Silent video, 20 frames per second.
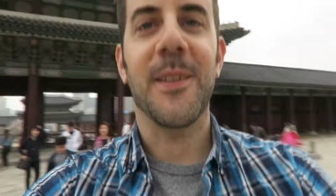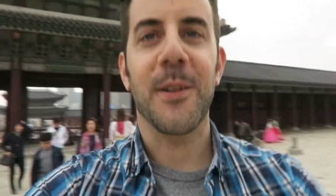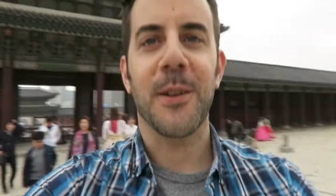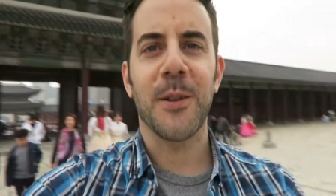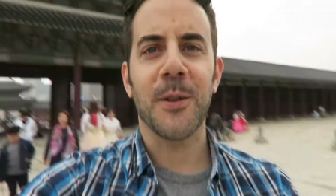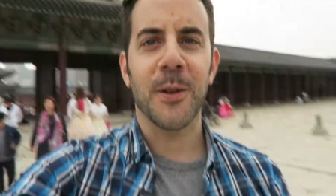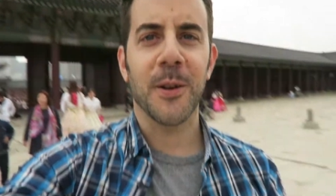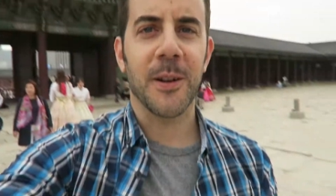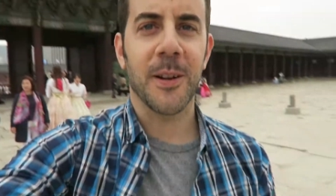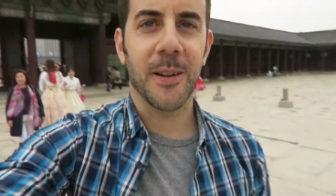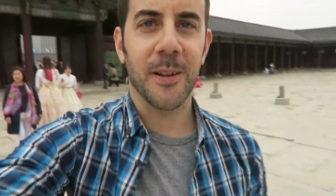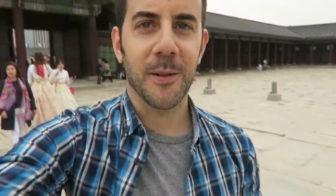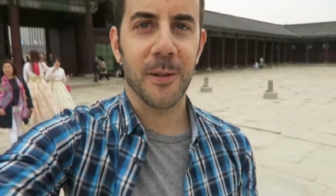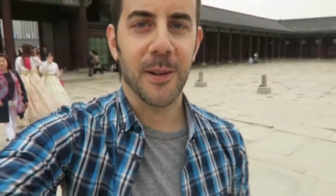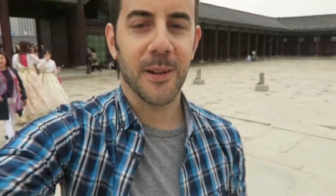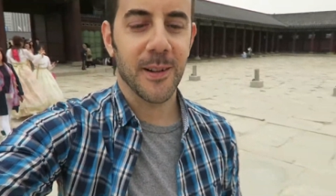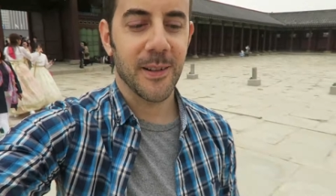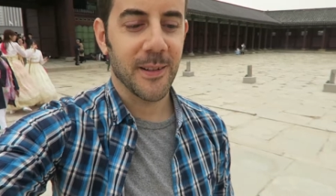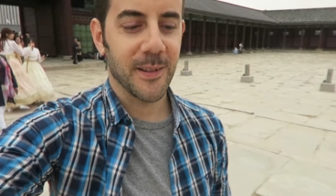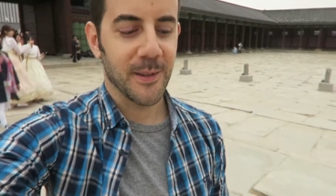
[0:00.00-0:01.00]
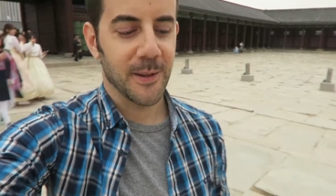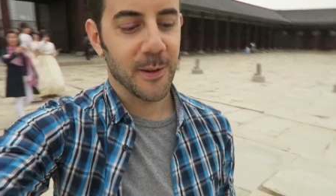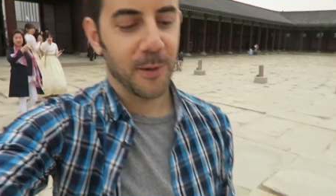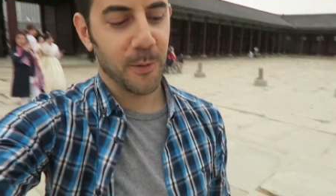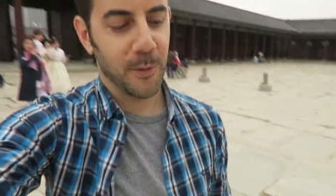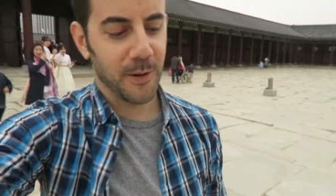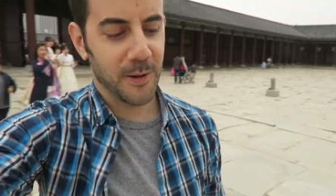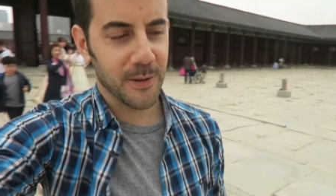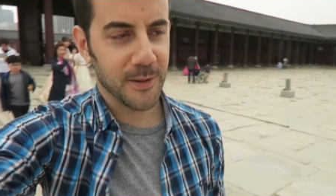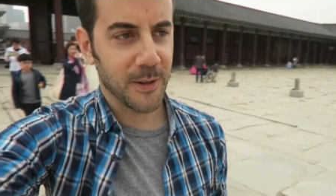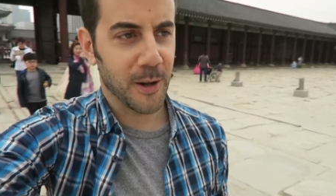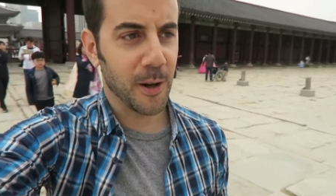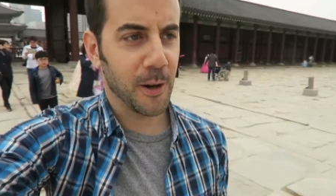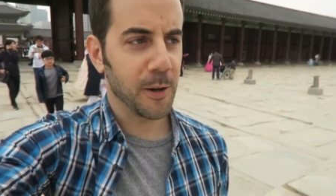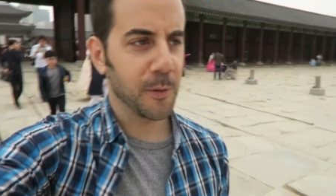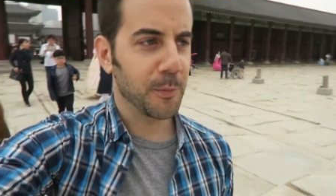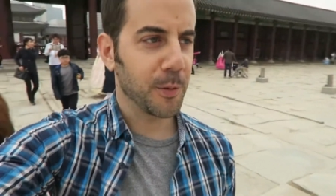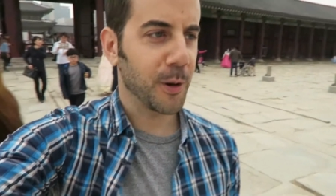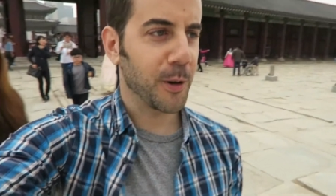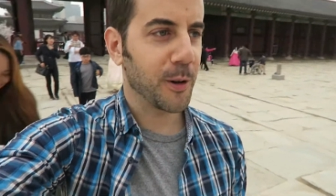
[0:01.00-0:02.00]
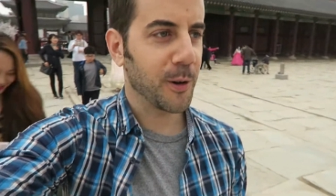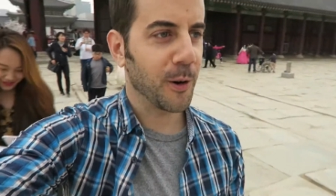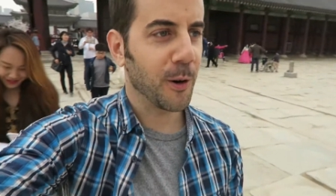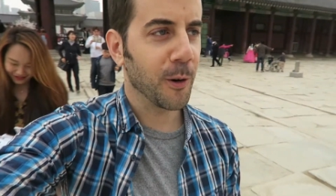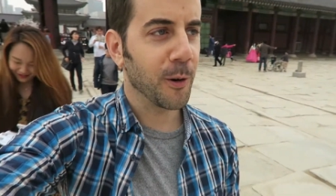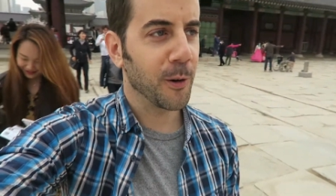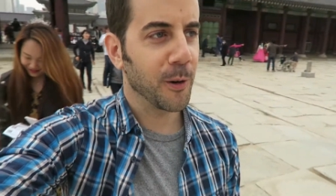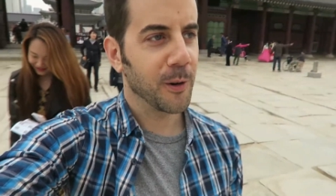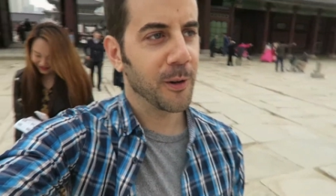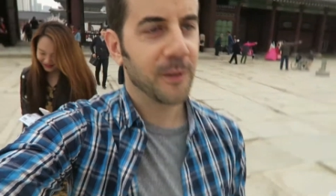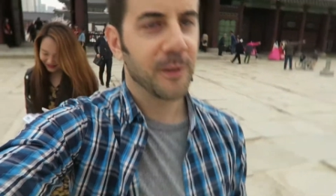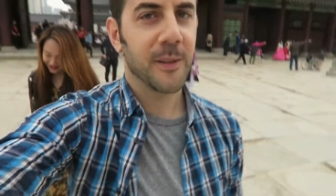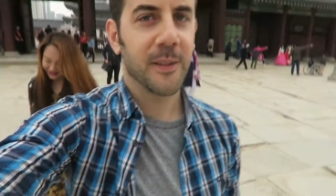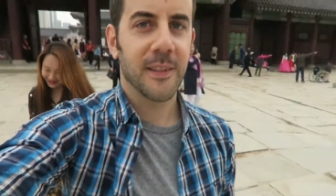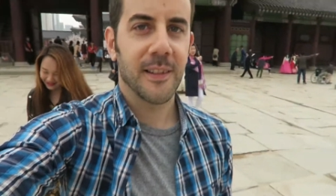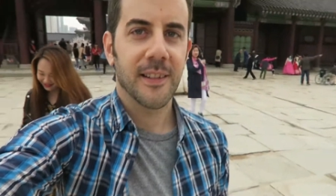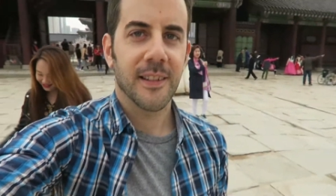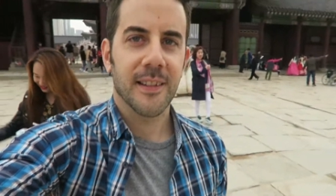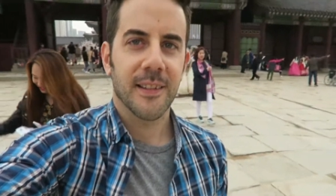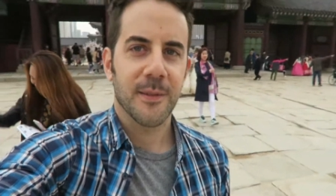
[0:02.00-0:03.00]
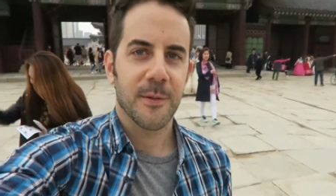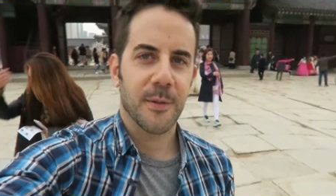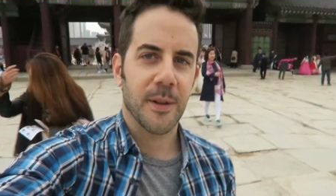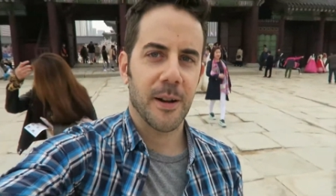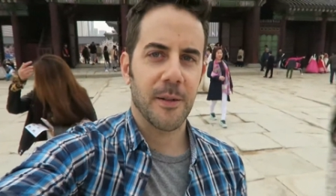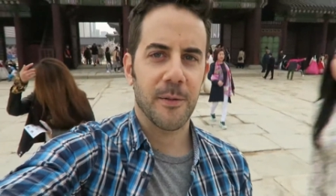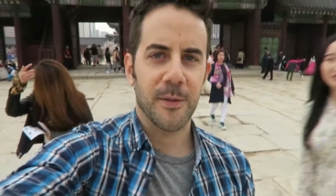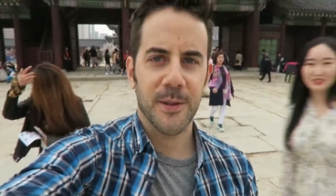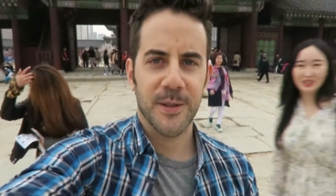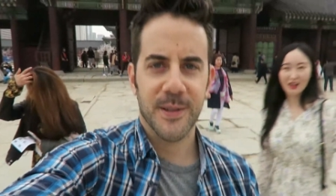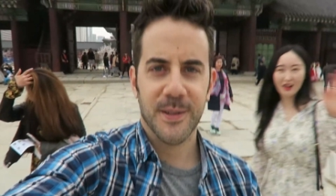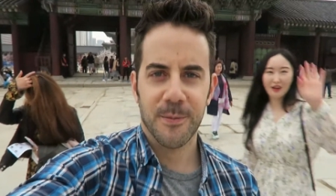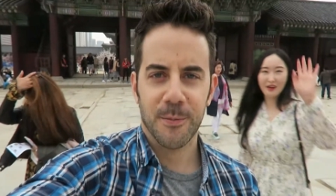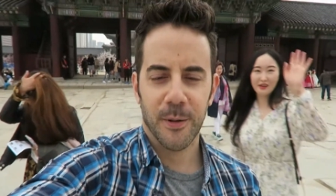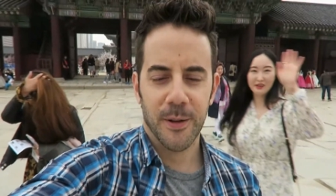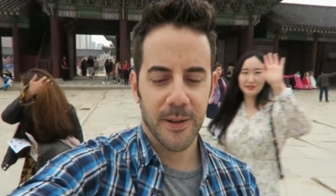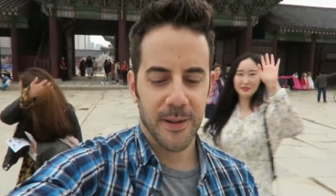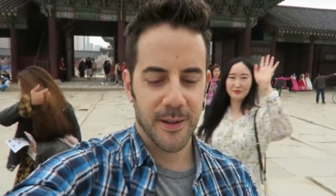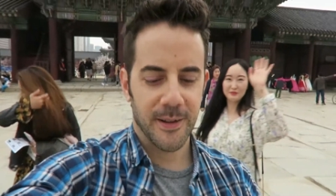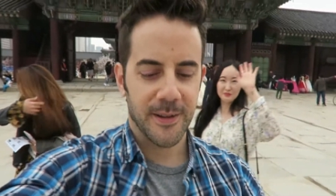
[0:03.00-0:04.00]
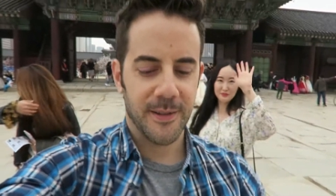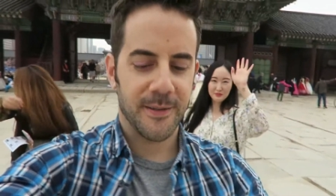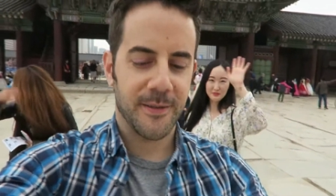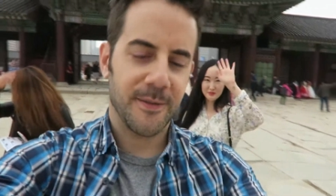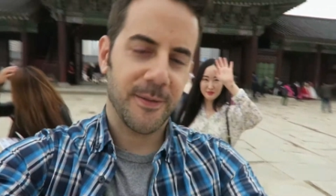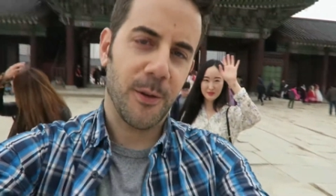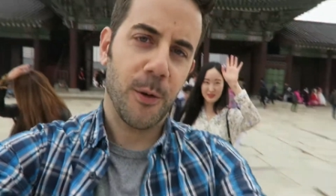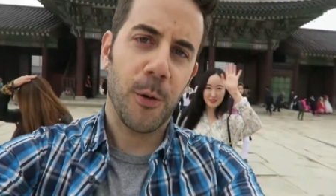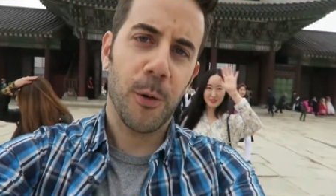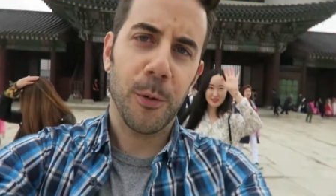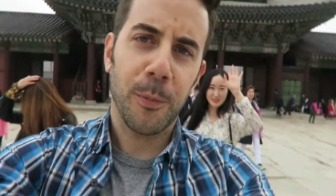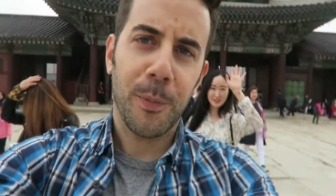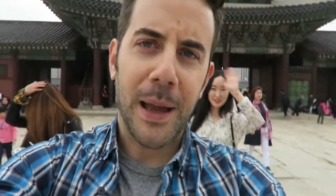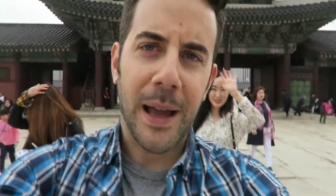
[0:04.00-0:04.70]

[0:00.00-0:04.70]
well you heard her. We're in Gyeongbokgung. Whatever. It's one of the old